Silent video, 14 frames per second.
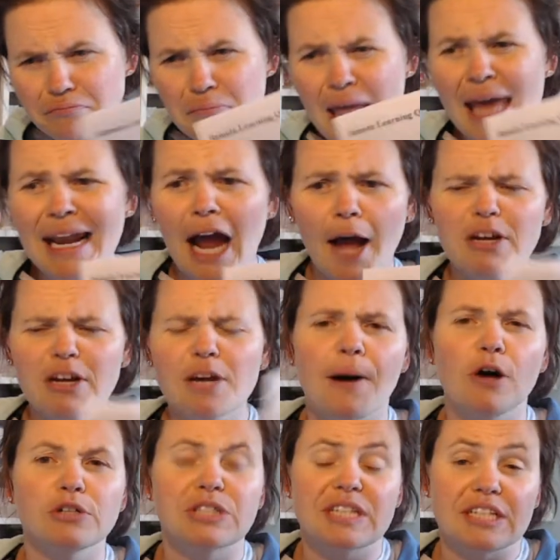And I'm going to
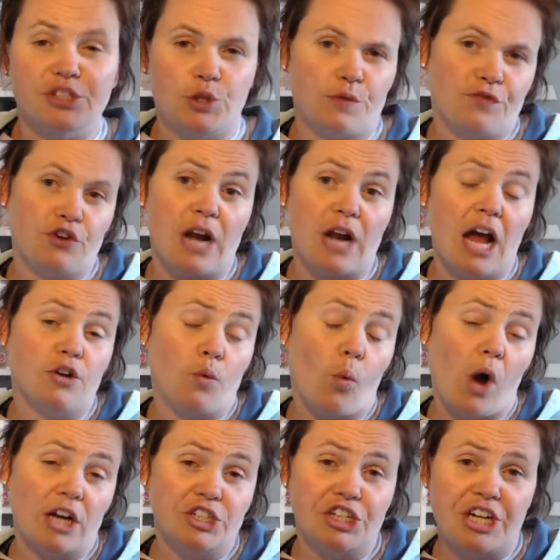post these. So if you're not
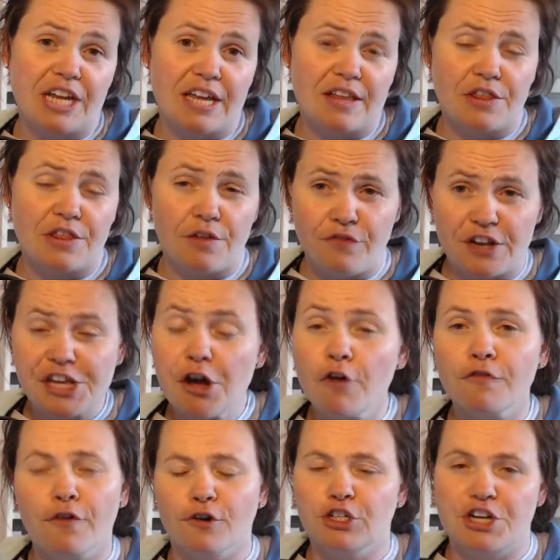watching the video
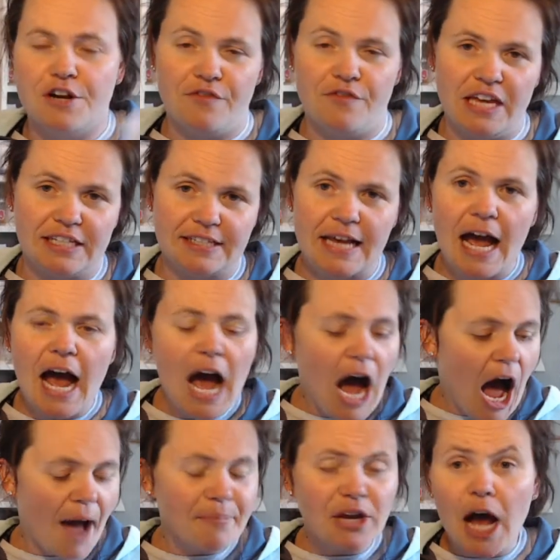version of this,
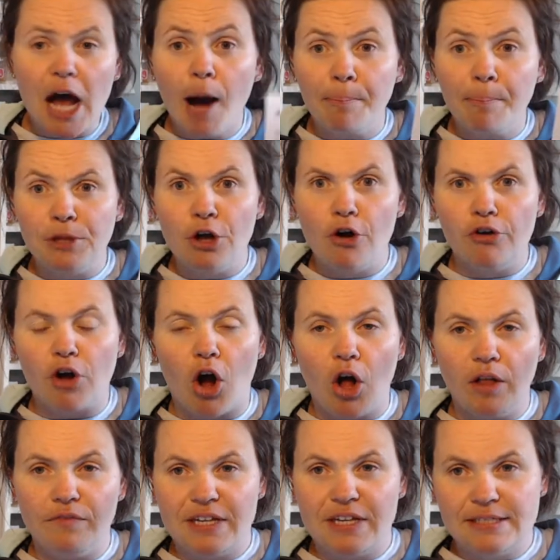I'm going to upload all
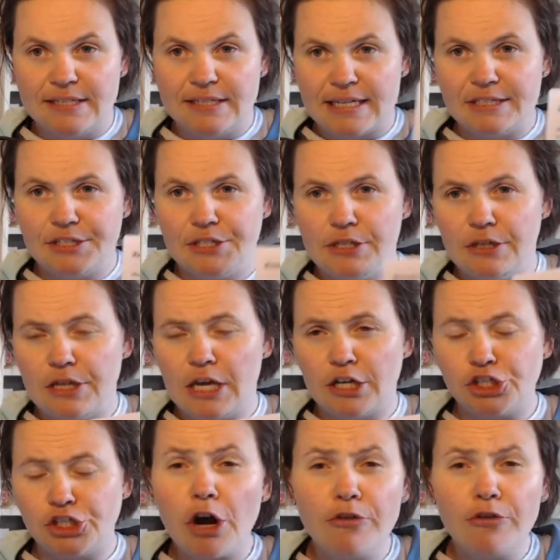of this into the
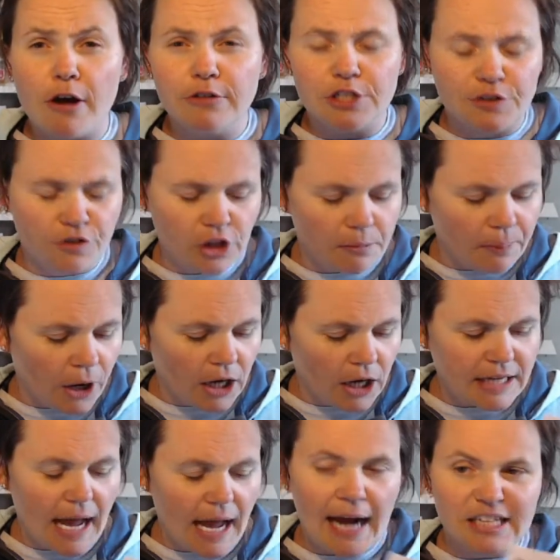show notes for the
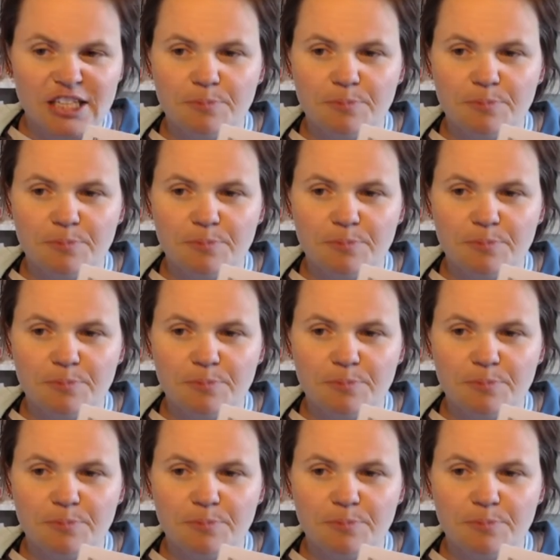podcast.